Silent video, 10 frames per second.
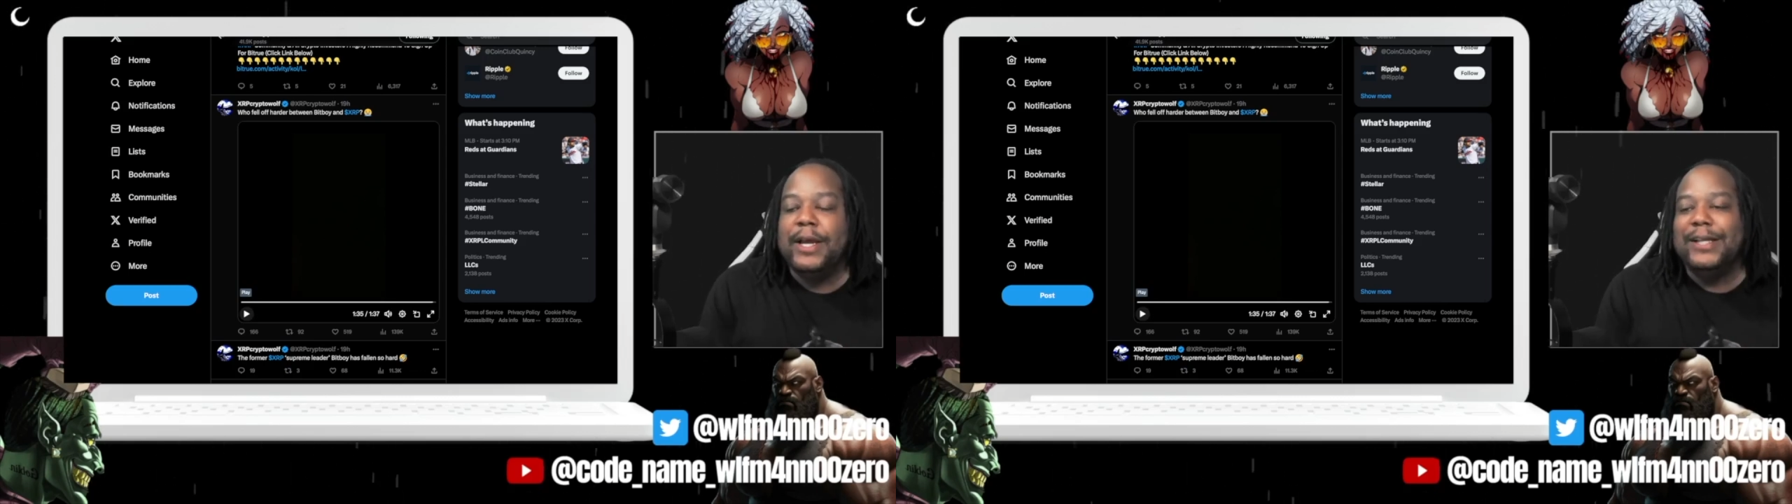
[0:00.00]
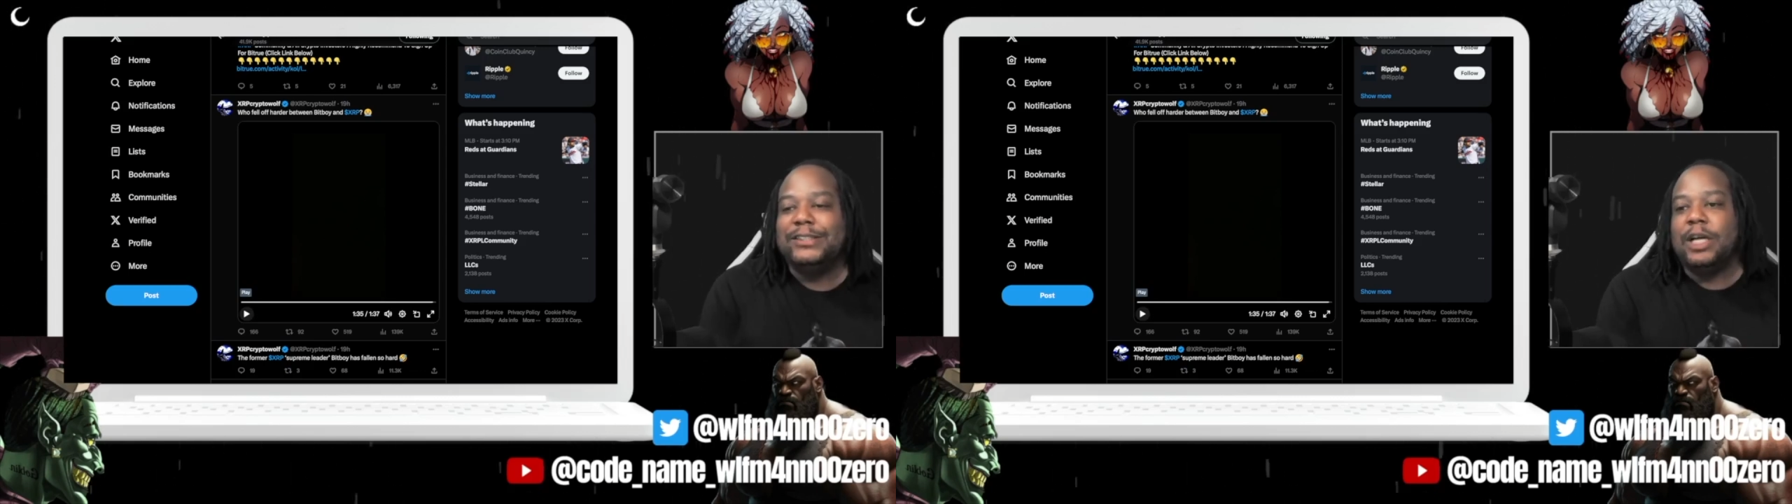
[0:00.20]

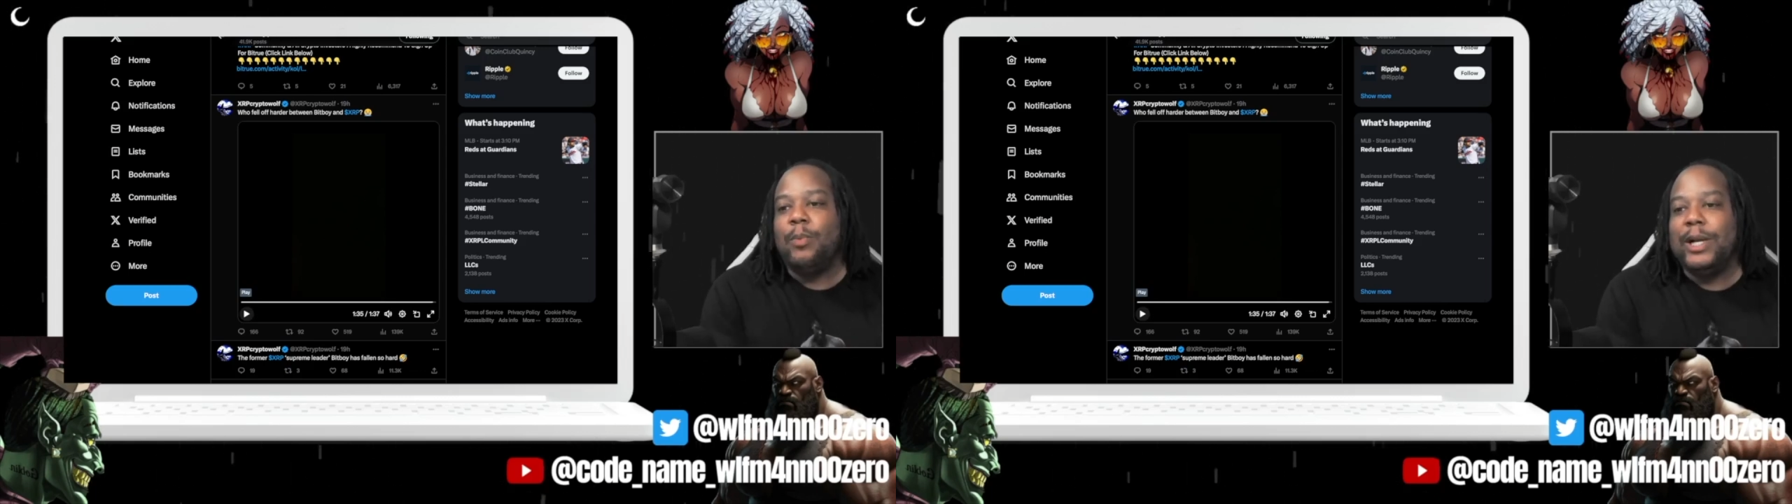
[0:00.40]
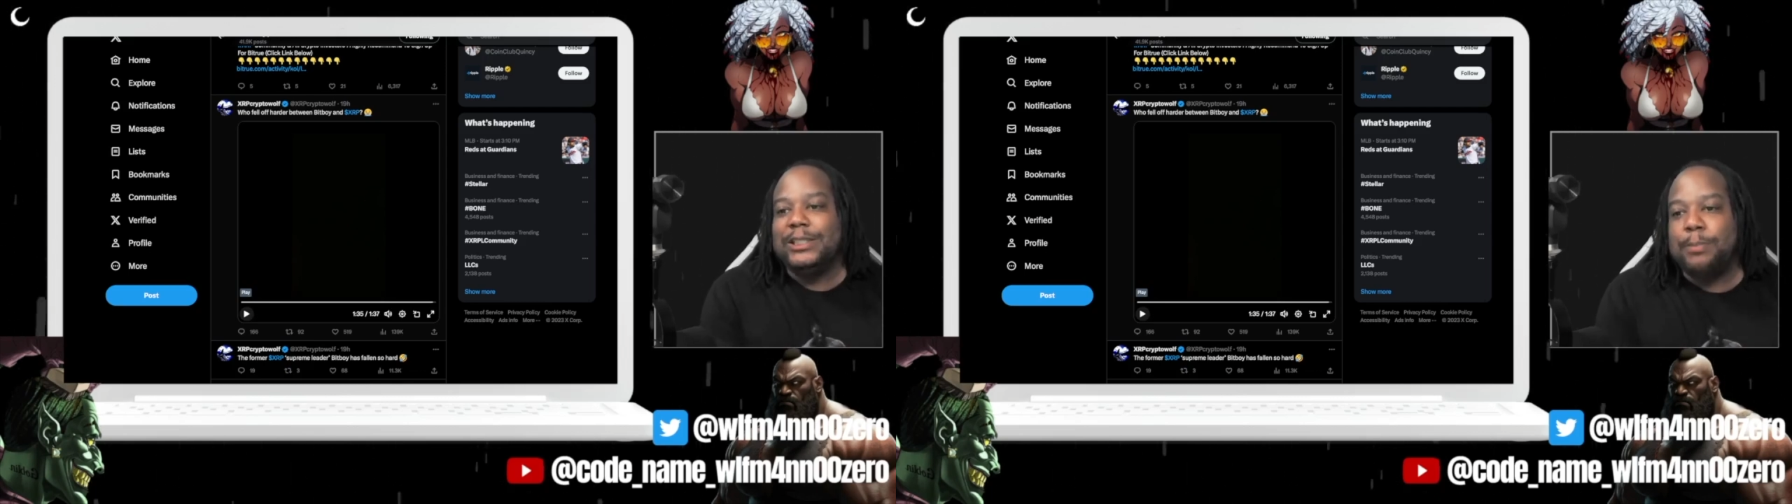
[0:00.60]
and
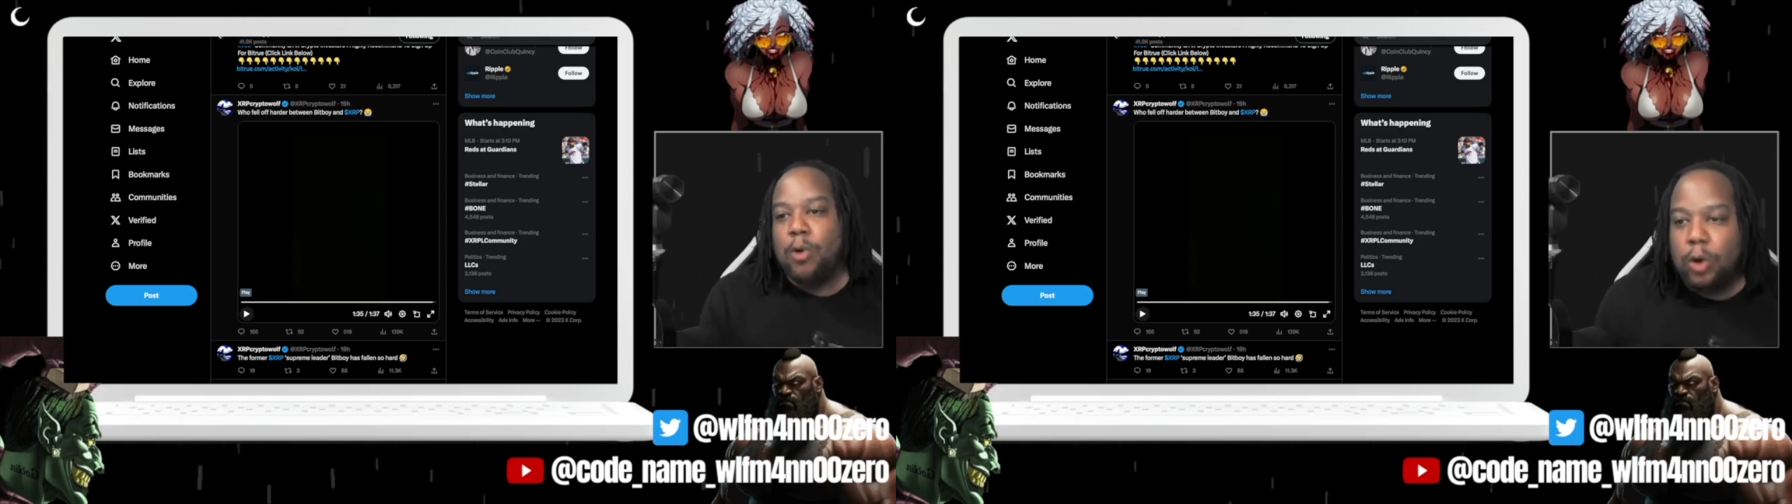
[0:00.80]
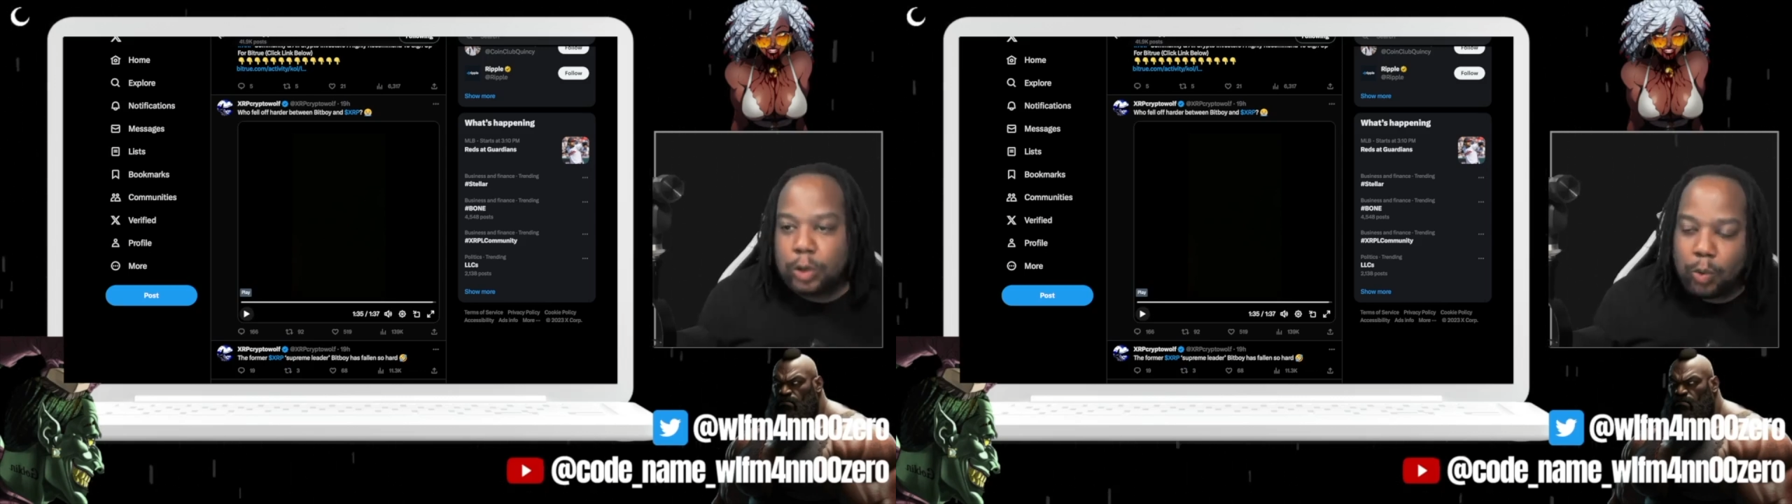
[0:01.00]
someone has
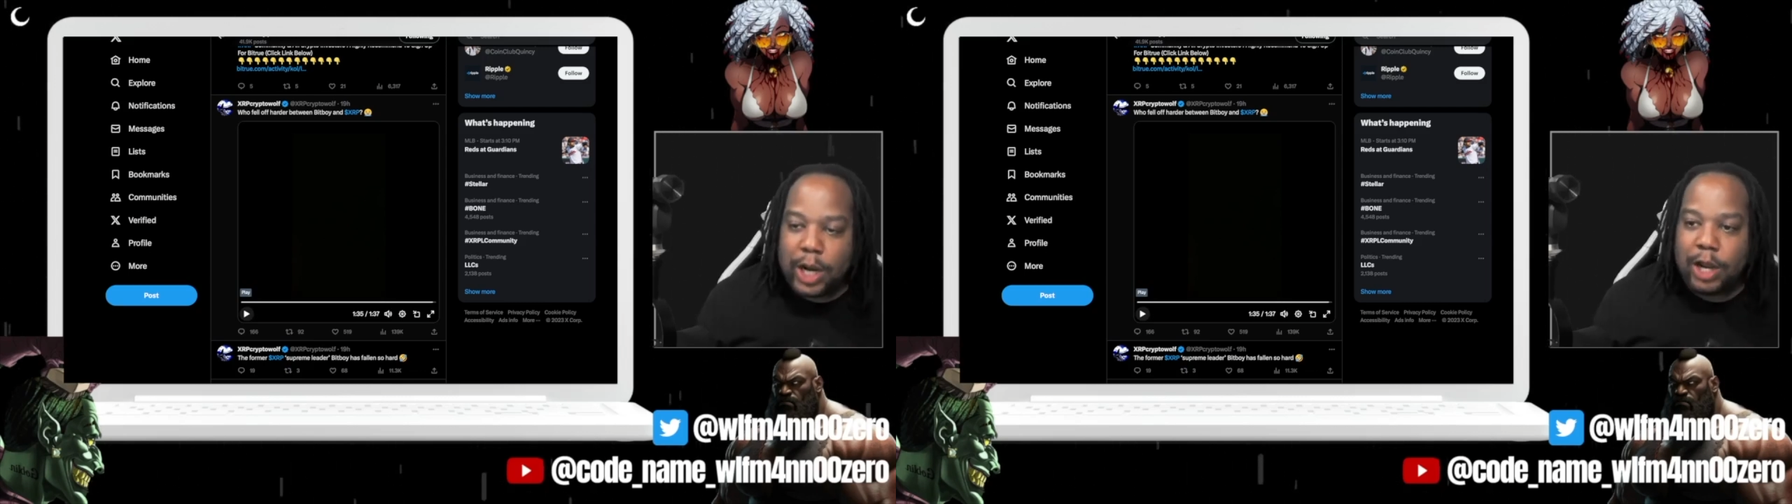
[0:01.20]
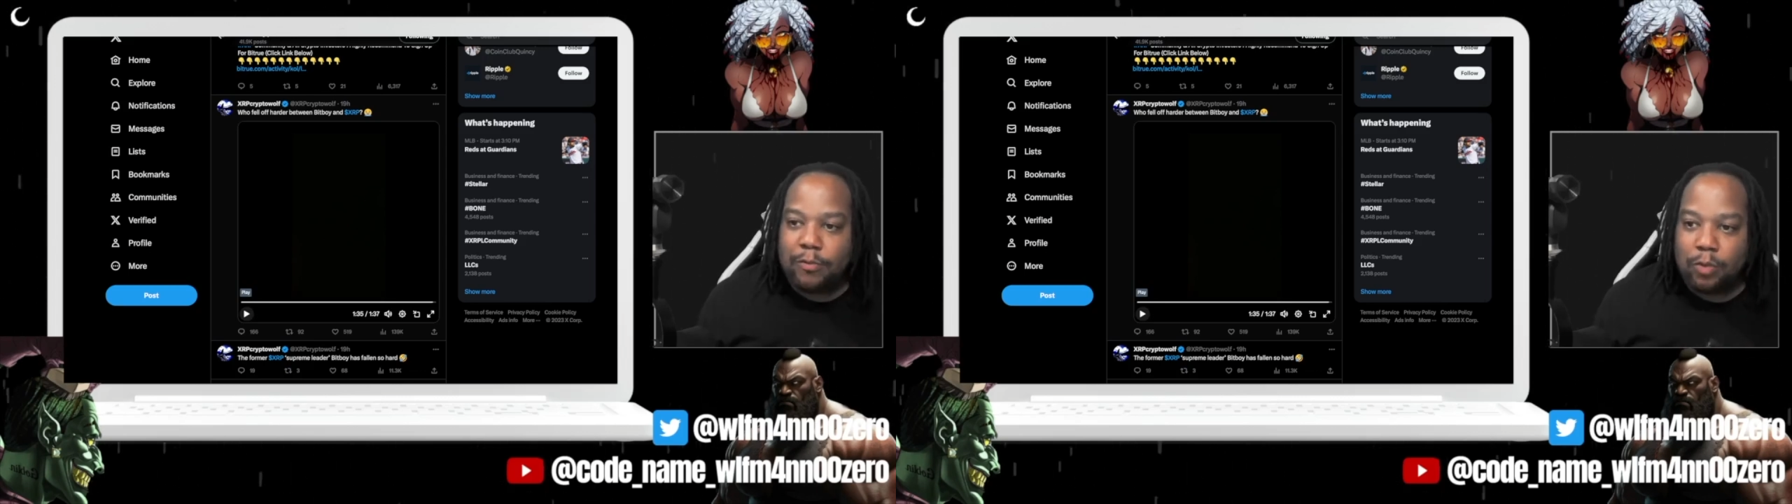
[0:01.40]
pulled a
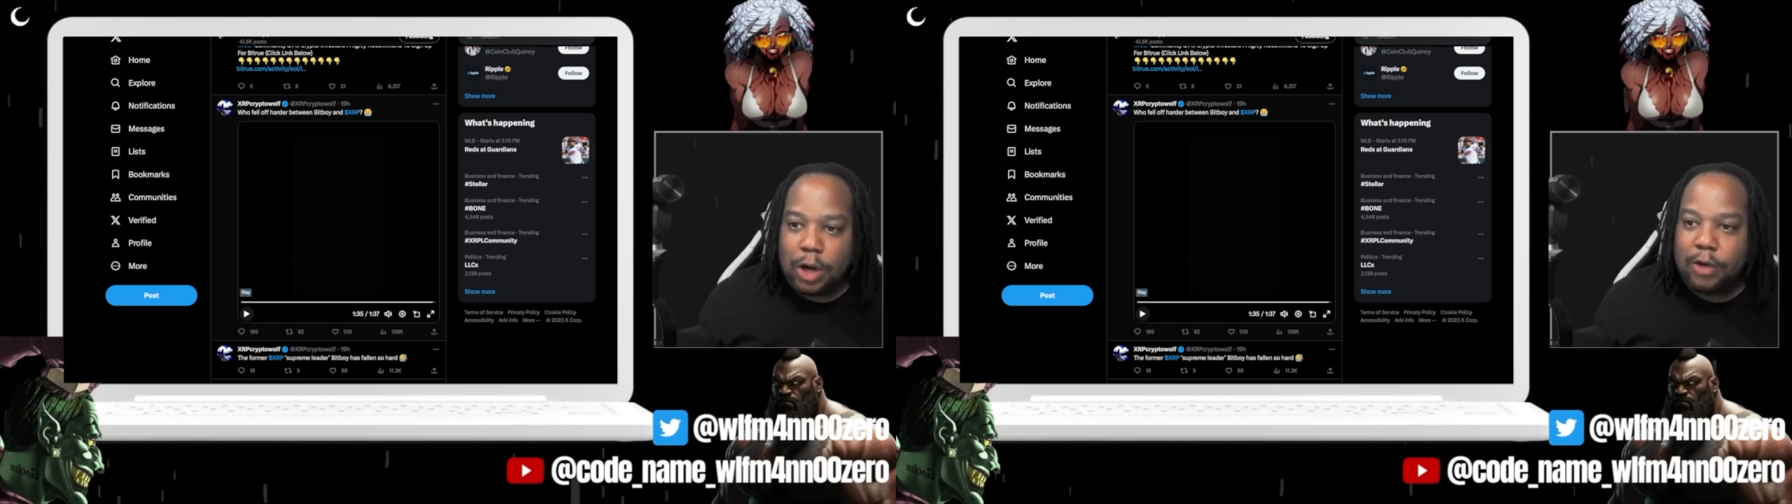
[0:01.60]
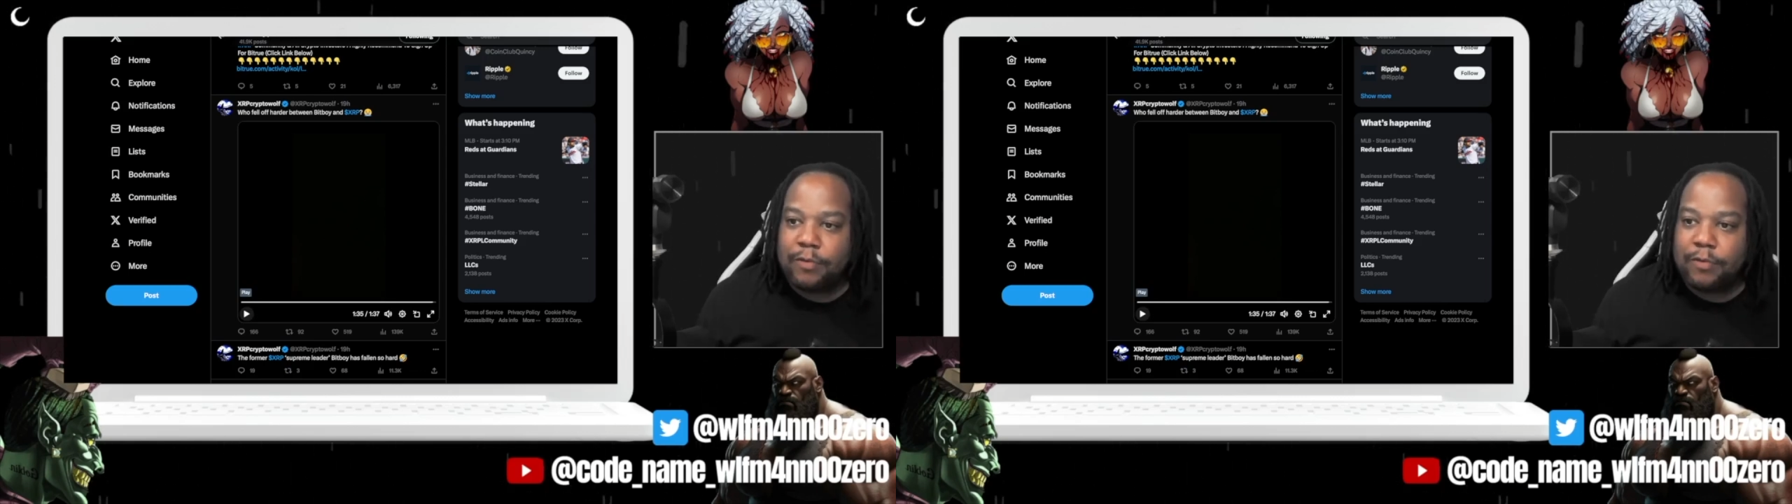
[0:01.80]
rug